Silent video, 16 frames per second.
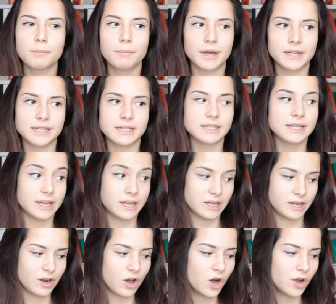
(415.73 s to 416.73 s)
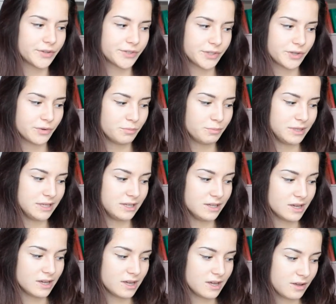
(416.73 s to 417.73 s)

but they can also be